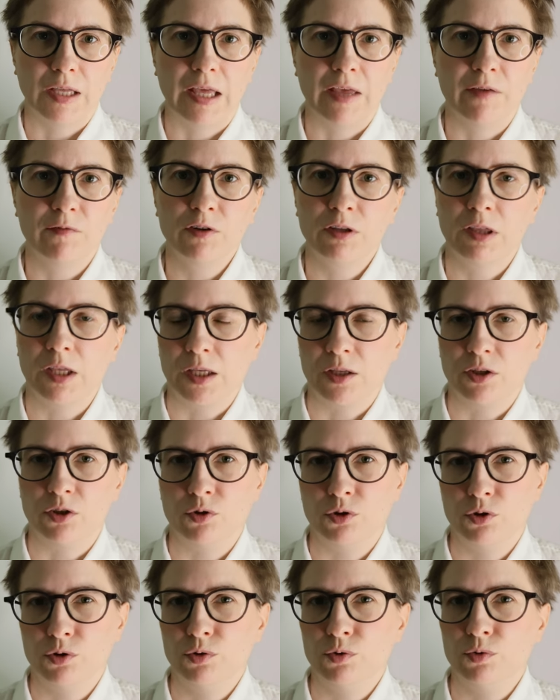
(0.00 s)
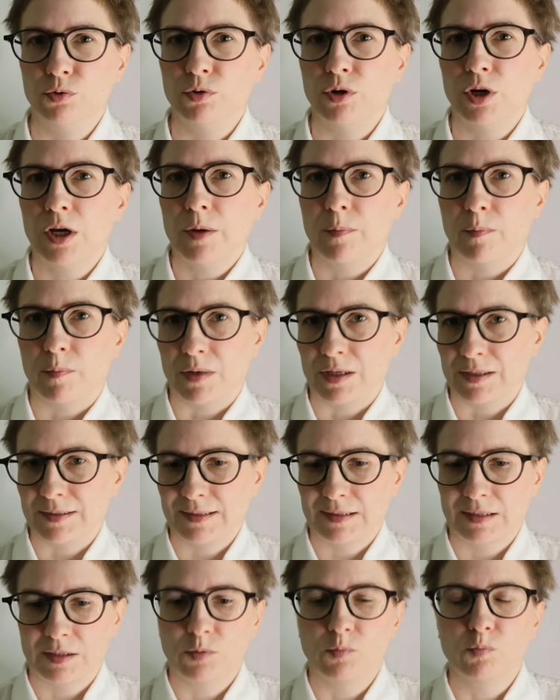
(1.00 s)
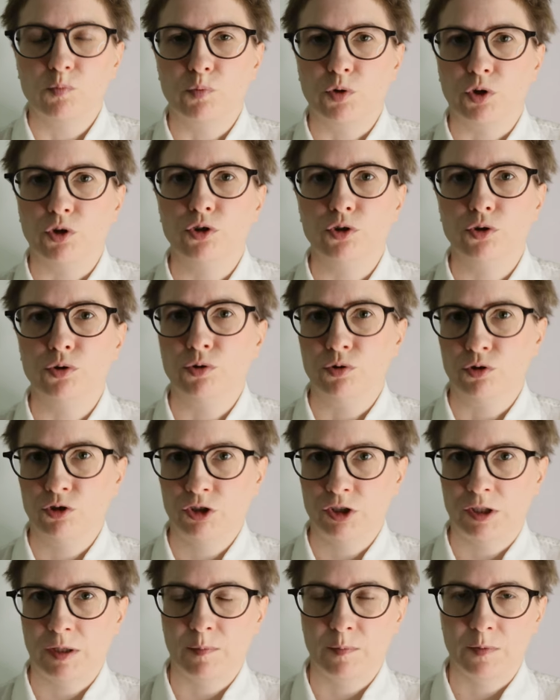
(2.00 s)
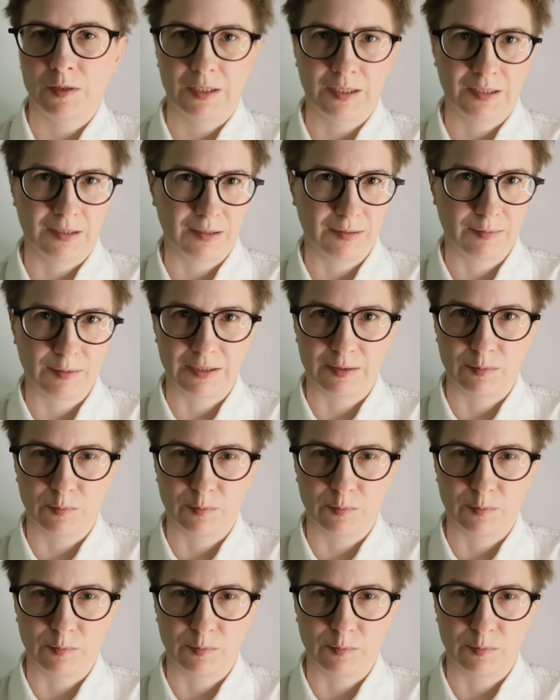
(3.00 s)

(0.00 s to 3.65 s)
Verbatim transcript: Everything you do must produce something,